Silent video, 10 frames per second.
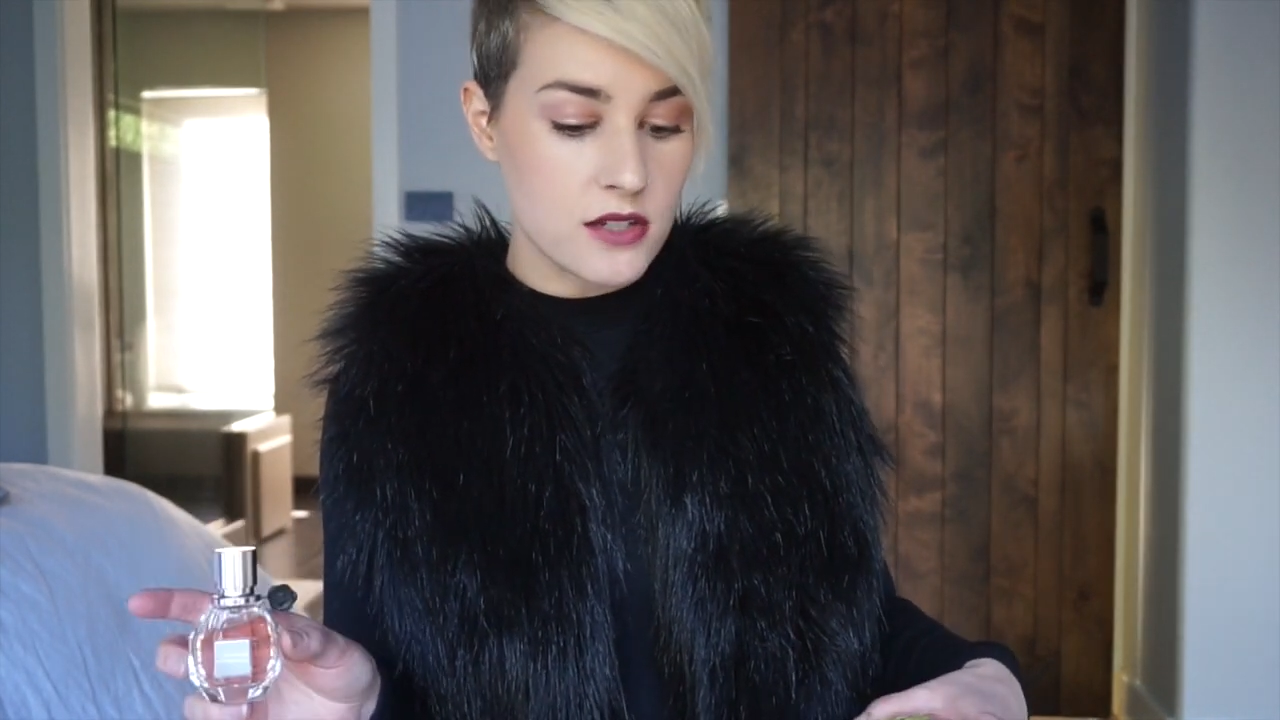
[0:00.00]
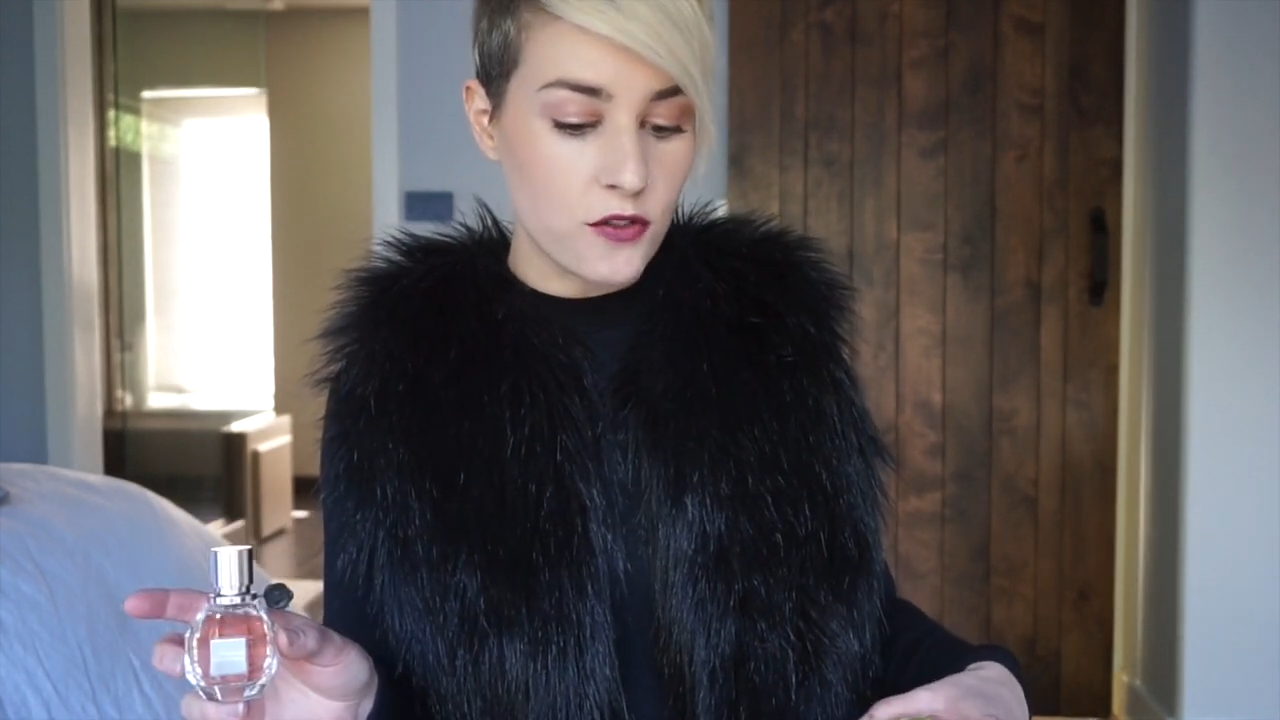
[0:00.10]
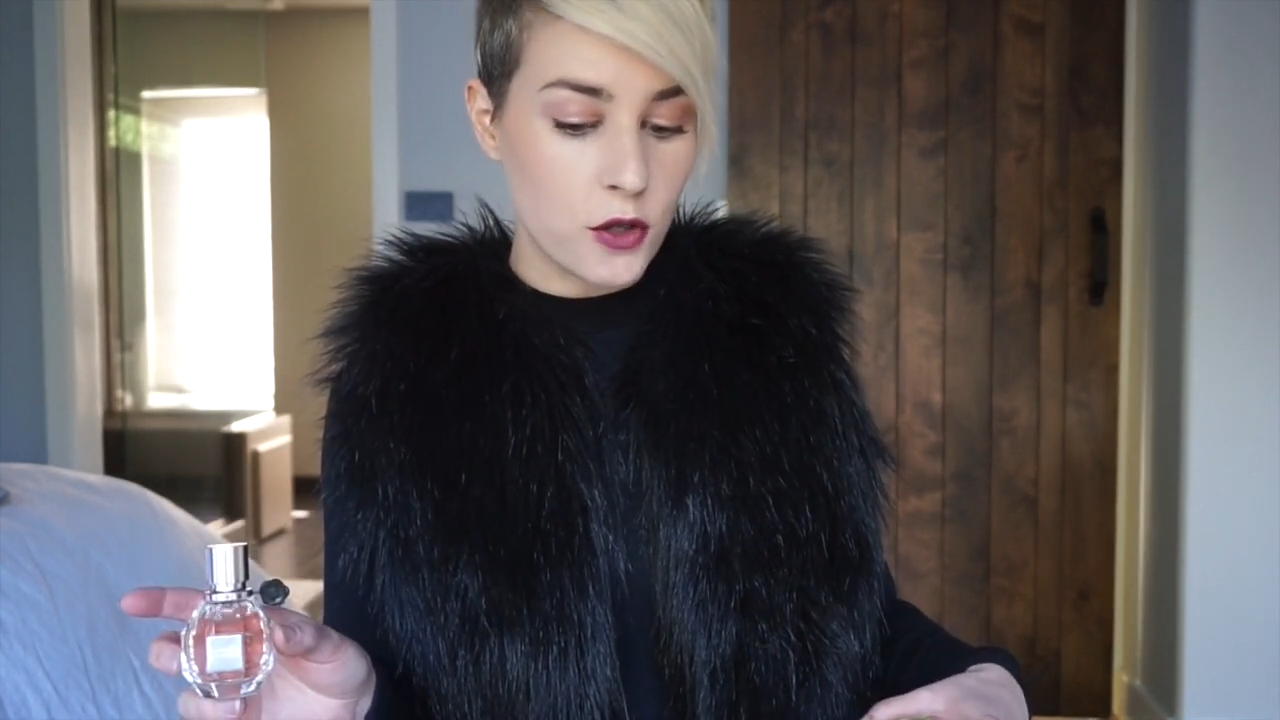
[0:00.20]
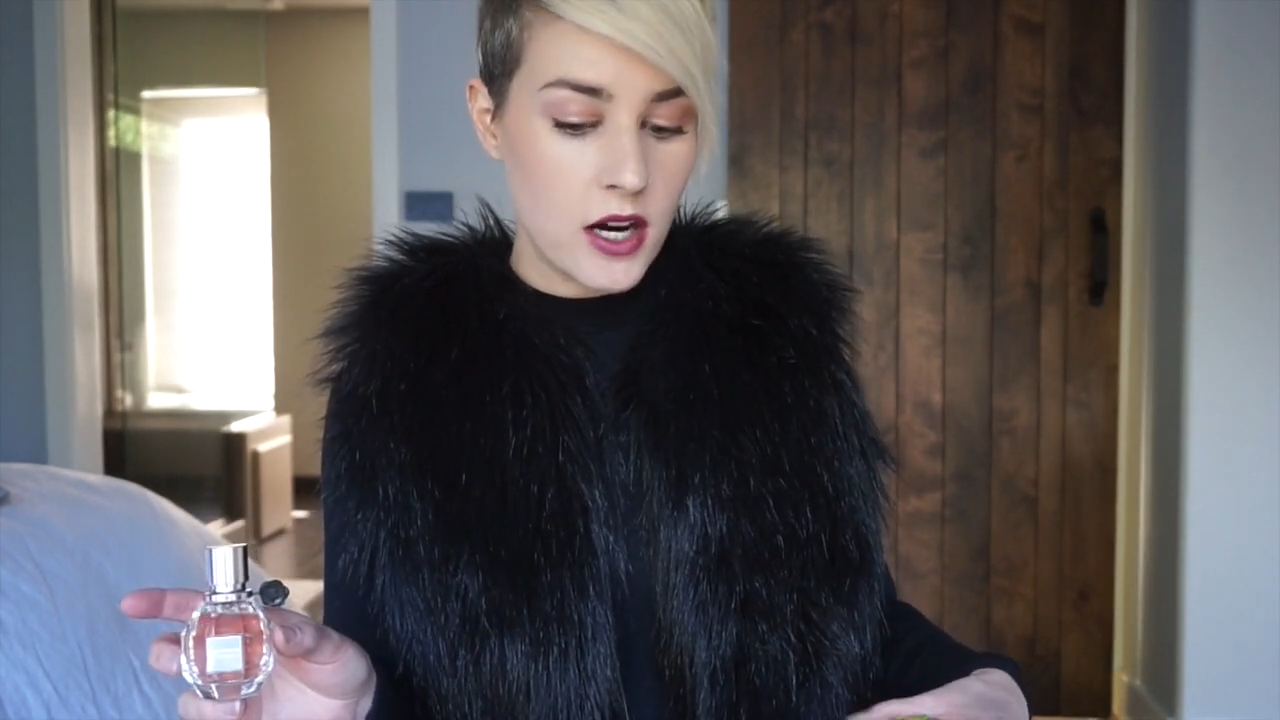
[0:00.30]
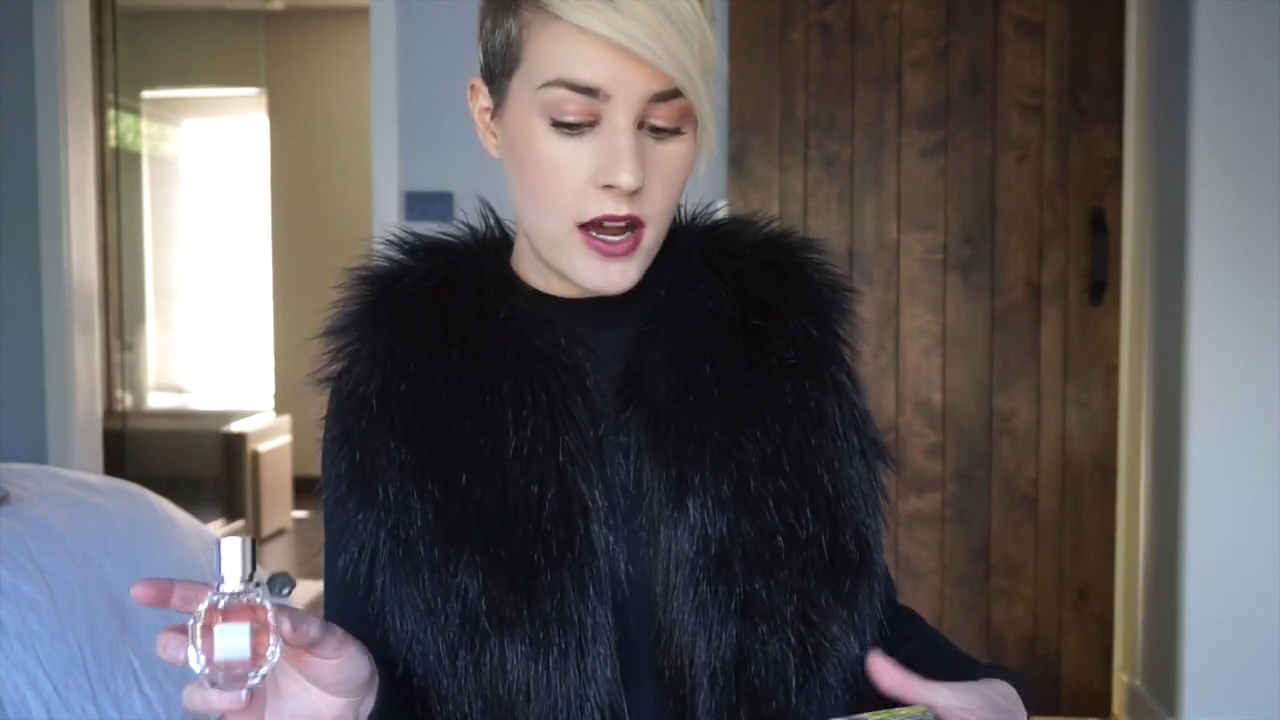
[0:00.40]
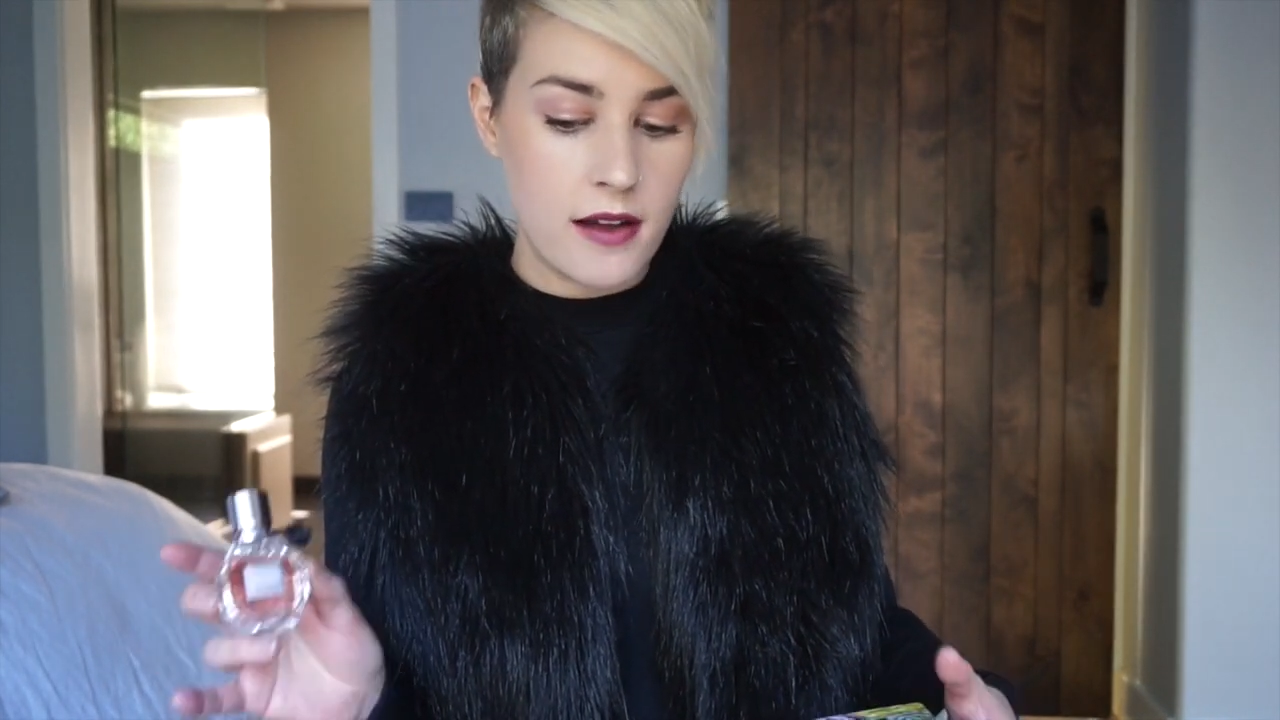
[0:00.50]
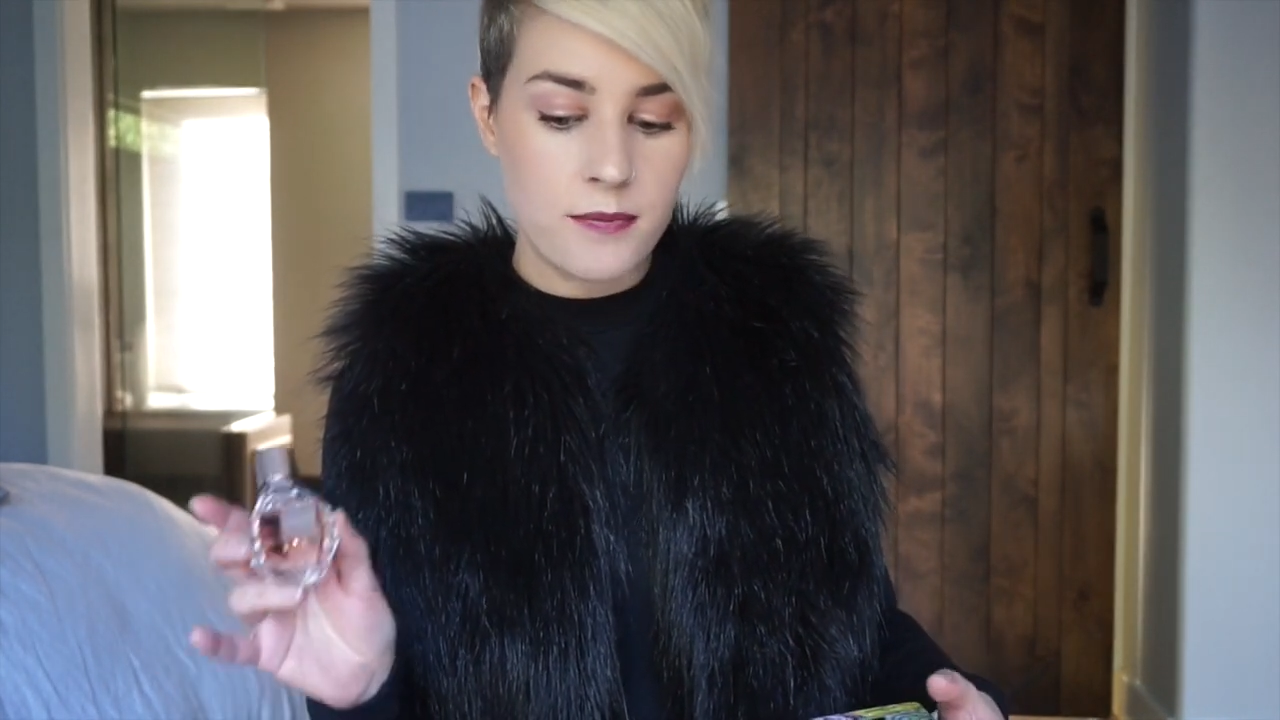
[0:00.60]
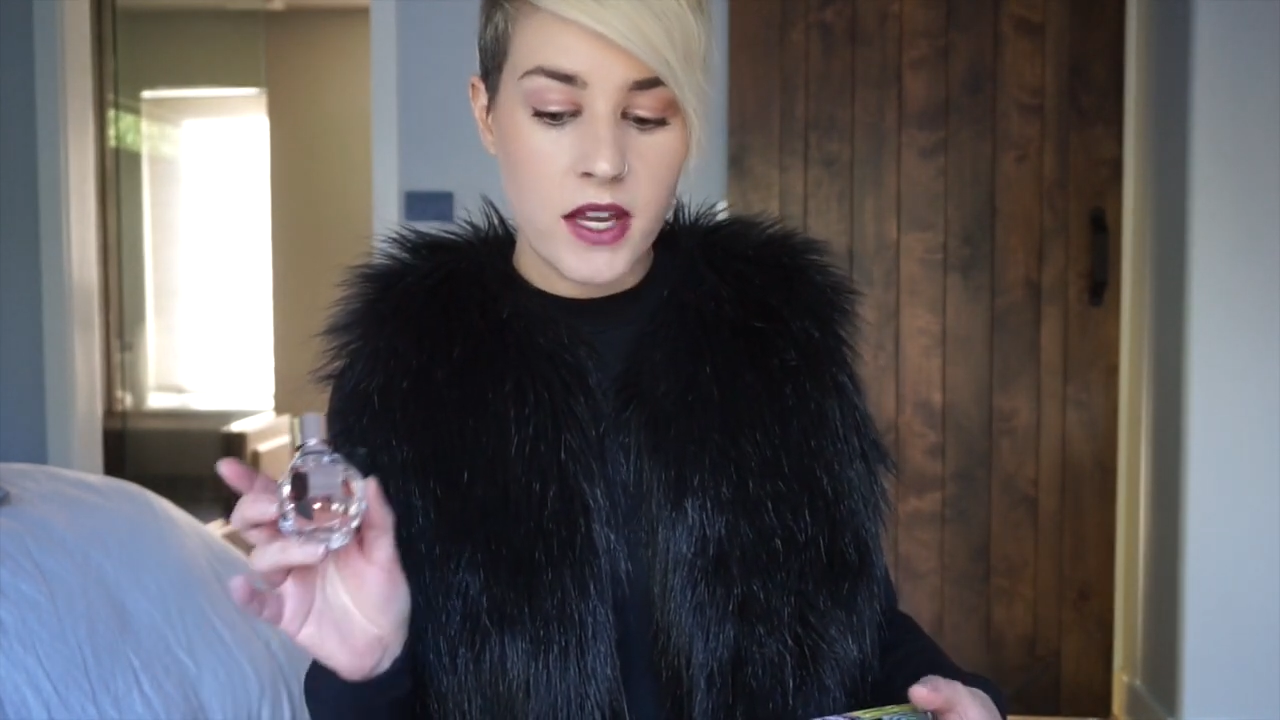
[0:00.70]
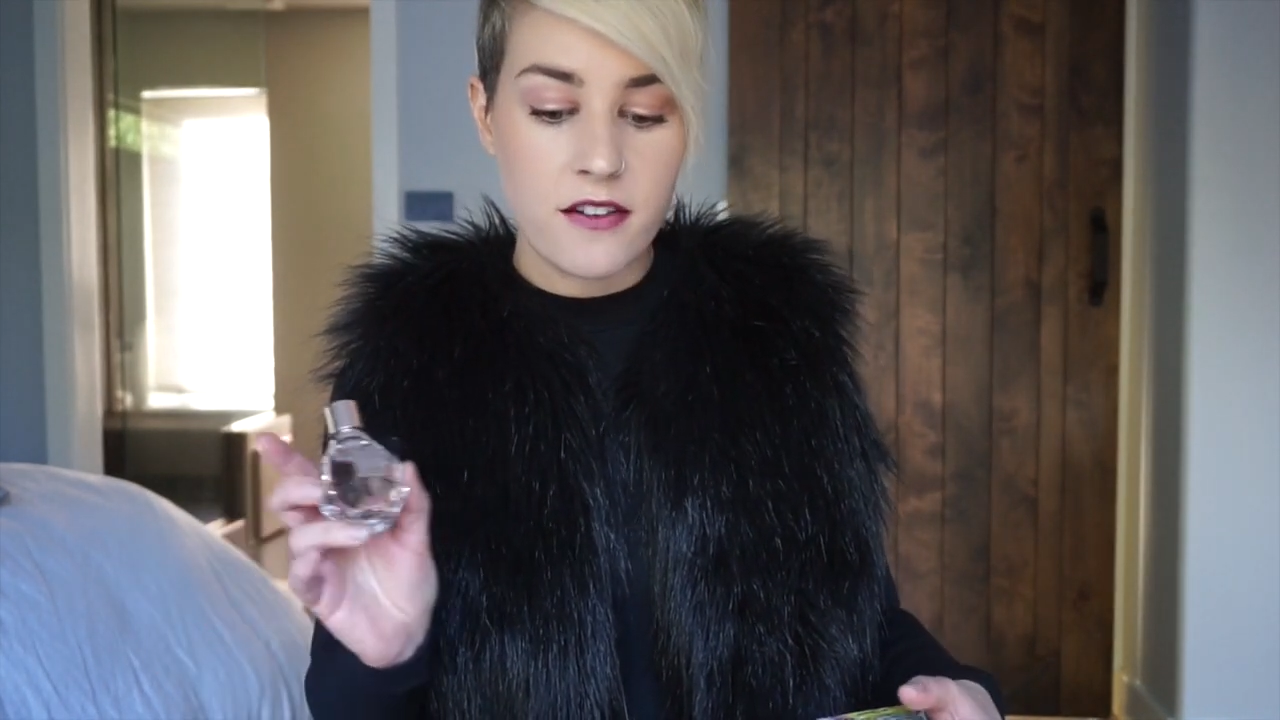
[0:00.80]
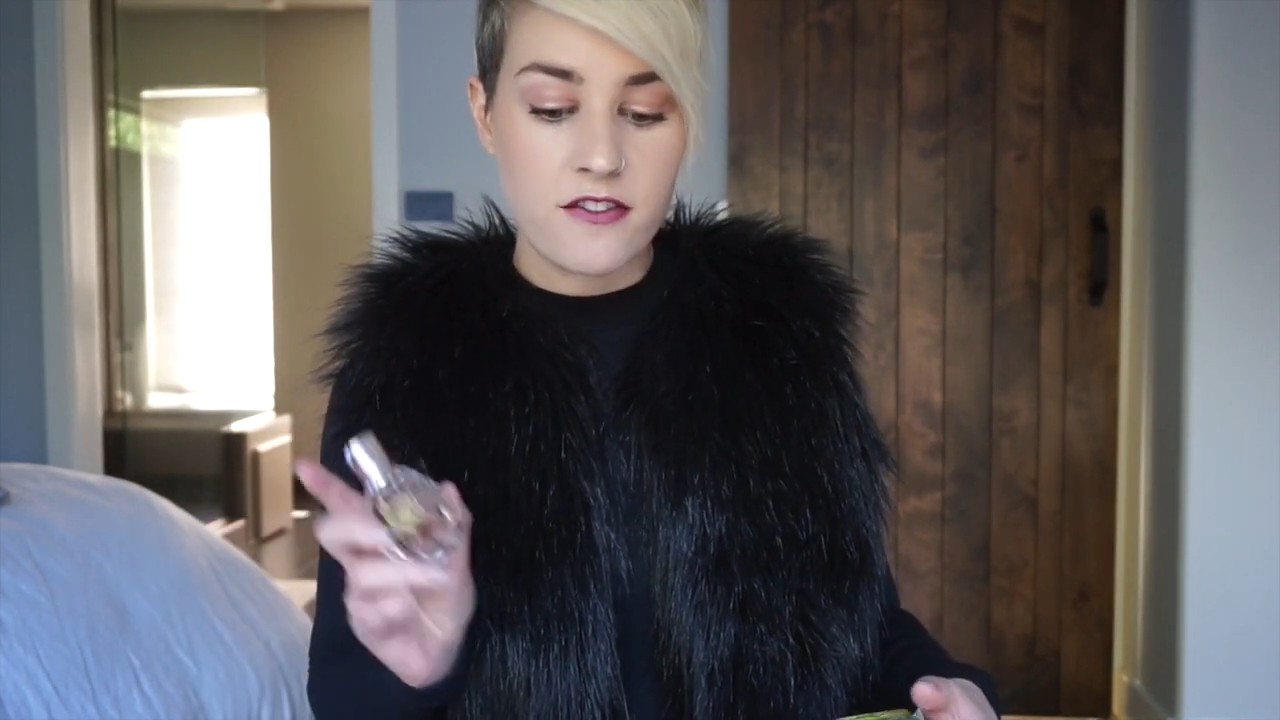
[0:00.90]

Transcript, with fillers: Sephora,